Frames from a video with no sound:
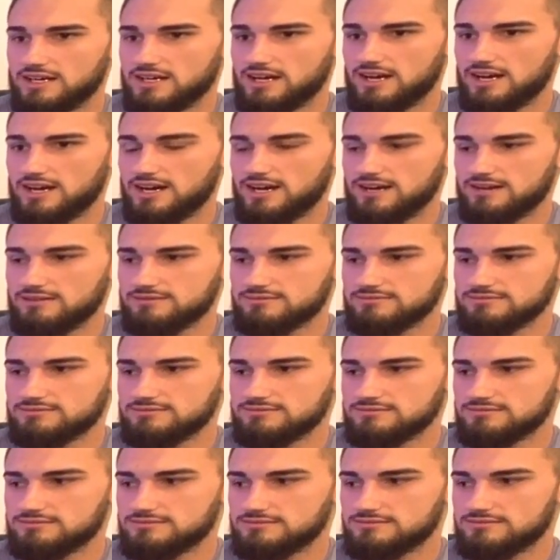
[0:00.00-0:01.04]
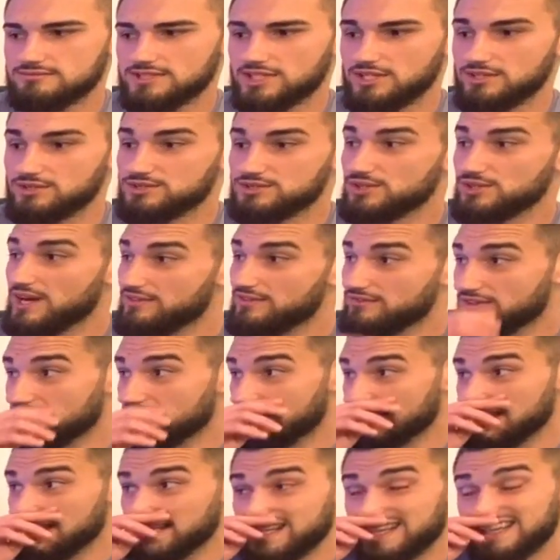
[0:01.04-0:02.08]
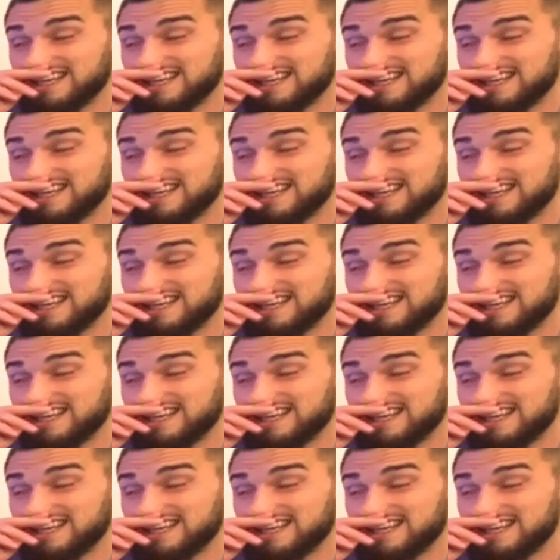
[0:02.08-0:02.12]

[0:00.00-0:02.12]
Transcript: so I feel like he did